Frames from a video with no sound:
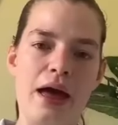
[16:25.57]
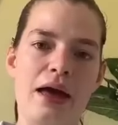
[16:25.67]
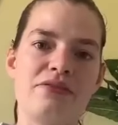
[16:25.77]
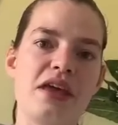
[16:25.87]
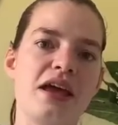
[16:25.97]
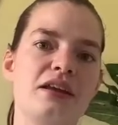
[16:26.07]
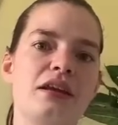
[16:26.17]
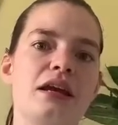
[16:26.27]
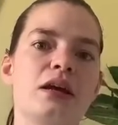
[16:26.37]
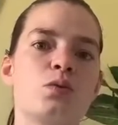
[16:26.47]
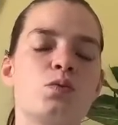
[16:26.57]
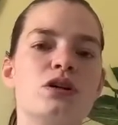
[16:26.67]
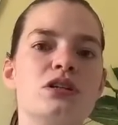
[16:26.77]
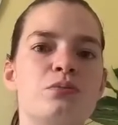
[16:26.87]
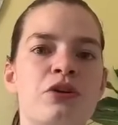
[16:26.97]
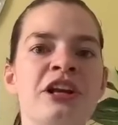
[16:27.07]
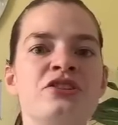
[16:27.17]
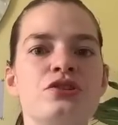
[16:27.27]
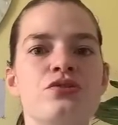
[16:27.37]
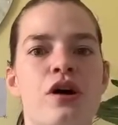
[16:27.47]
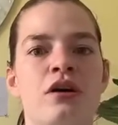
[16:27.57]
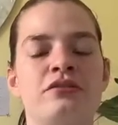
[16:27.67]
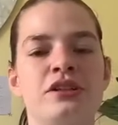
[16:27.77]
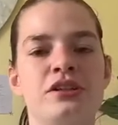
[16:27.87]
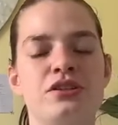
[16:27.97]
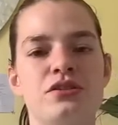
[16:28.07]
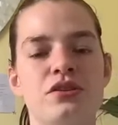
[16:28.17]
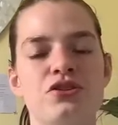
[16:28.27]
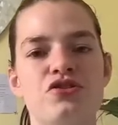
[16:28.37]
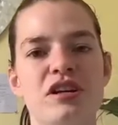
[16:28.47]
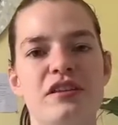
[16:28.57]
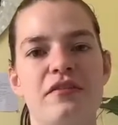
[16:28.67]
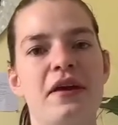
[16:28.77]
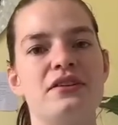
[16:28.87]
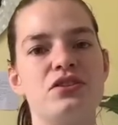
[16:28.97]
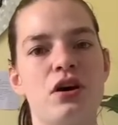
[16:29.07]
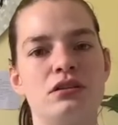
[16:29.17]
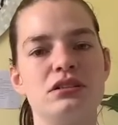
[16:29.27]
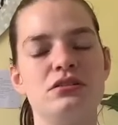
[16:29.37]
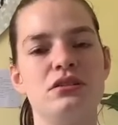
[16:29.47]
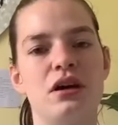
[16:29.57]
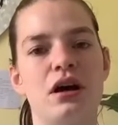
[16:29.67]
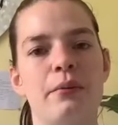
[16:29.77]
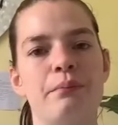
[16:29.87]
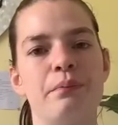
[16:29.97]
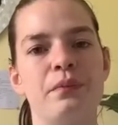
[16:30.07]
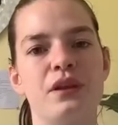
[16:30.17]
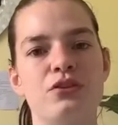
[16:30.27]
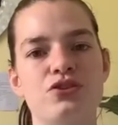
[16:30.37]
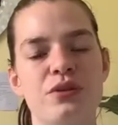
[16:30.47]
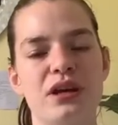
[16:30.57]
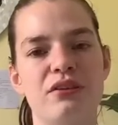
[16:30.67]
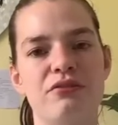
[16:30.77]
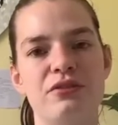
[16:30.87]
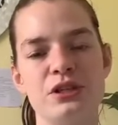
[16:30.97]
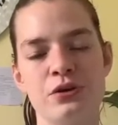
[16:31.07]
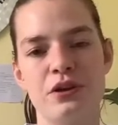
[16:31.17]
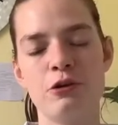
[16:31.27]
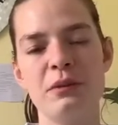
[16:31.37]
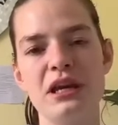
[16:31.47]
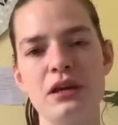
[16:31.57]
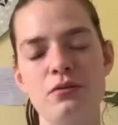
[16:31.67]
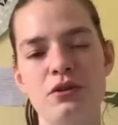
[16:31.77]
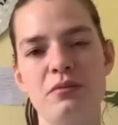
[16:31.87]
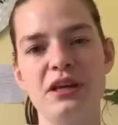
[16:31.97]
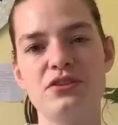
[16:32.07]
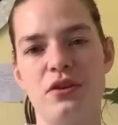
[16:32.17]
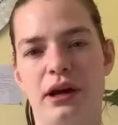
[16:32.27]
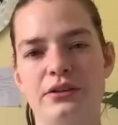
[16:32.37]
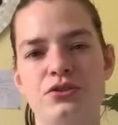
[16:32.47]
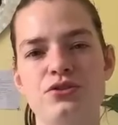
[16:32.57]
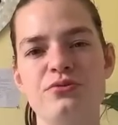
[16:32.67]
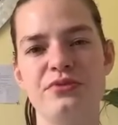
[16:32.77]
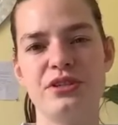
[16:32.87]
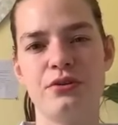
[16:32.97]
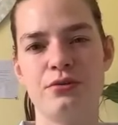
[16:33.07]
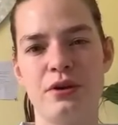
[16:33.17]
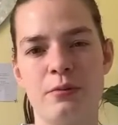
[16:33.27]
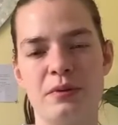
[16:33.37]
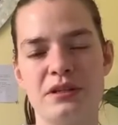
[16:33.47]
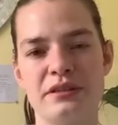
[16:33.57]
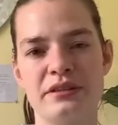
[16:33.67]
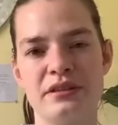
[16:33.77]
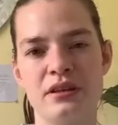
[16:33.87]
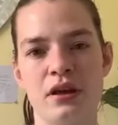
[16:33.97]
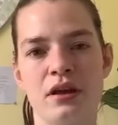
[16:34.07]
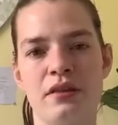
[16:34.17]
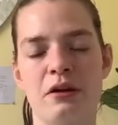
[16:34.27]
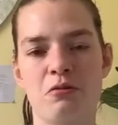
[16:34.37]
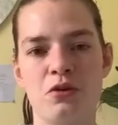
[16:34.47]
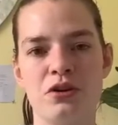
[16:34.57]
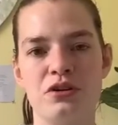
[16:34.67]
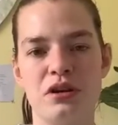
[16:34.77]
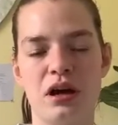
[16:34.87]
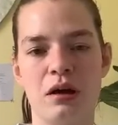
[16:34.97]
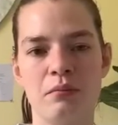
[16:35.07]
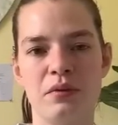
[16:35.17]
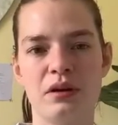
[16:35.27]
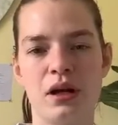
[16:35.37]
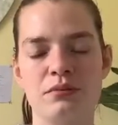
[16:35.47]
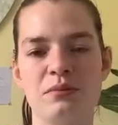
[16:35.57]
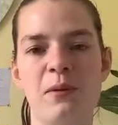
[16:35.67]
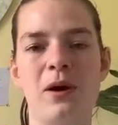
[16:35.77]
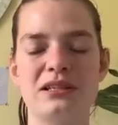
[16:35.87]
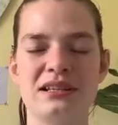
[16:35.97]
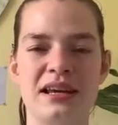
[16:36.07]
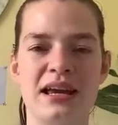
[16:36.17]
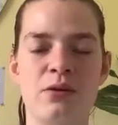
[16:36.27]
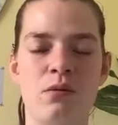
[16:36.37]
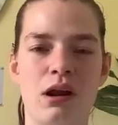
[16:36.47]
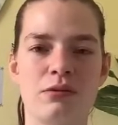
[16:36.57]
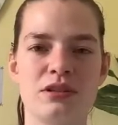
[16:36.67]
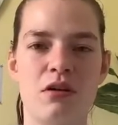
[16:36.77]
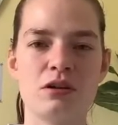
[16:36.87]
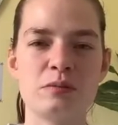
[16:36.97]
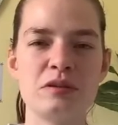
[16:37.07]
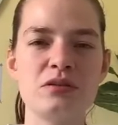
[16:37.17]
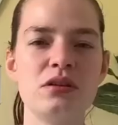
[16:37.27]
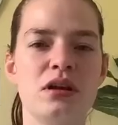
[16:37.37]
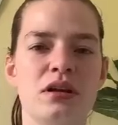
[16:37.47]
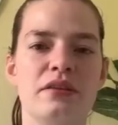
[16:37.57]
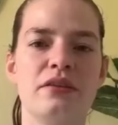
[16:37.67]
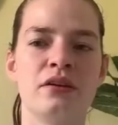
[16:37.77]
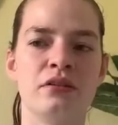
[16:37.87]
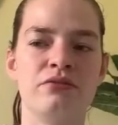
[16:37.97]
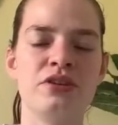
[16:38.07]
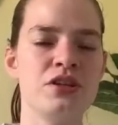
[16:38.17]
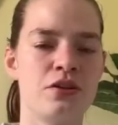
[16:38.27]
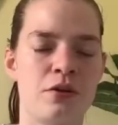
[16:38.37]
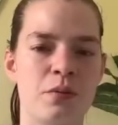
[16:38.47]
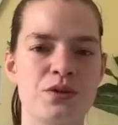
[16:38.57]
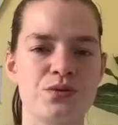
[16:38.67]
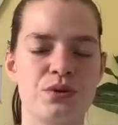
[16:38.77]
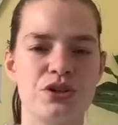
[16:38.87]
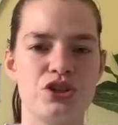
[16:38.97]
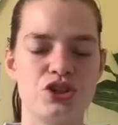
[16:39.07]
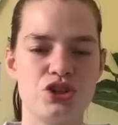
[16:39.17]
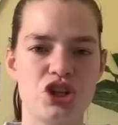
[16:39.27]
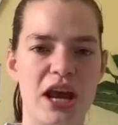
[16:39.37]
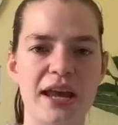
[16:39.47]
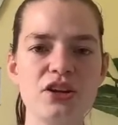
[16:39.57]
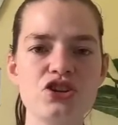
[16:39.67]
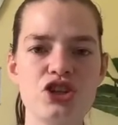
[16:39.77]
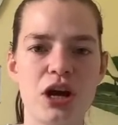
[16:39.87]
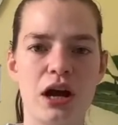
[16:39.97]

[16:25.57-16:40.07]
And then it was pretty soon after the surgery that they started doing physiotherapy with me. So I had 2 physiotherapists that would come to me once a day while I was in hospital. The physiotherapists would change,